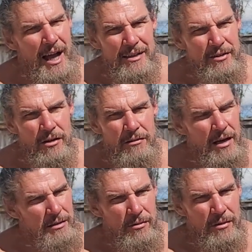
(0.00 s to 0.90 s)
You know,
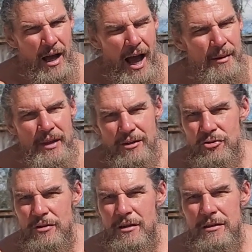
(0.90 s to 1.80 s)
I'm not
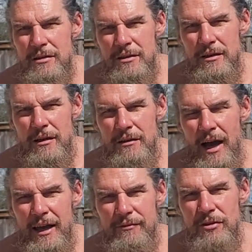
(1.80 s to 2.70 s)
sure. You know,
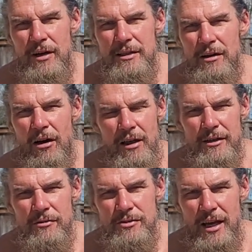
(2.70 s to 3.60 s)
I have no idea. All I
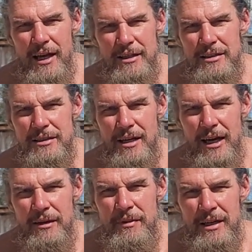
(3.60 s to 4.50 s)
know is I had a good
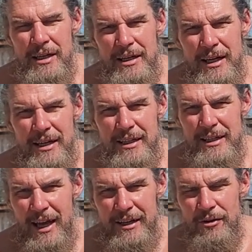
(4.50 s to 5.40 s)
time,
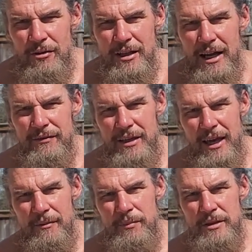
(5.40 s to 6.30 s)
and I know a lot of it
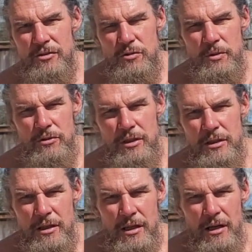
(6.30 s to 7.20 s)
can't be
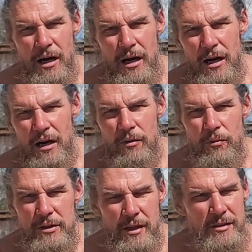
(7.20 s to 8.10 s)
disputed,
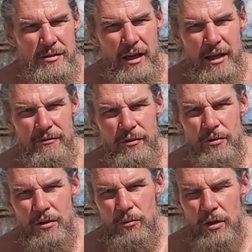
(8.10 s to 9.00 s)
what they stand
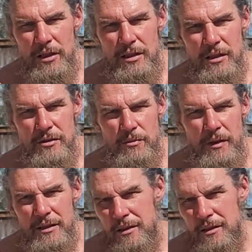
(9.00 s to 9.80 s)
for, what it is, but,